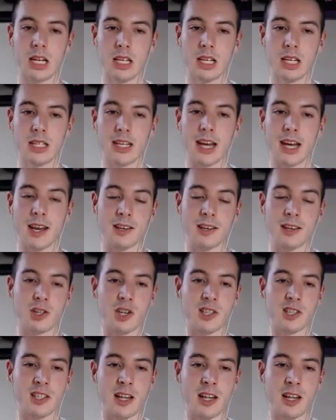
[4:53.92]
Yeah, that
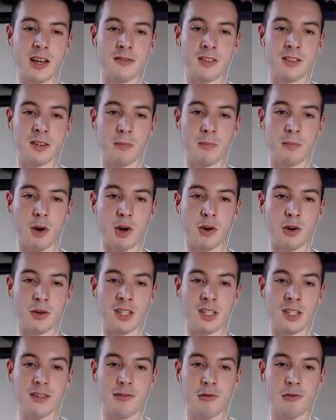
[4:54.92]
just left the pawn on
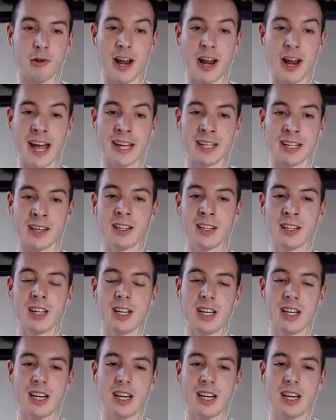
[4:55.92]
d4 hanging,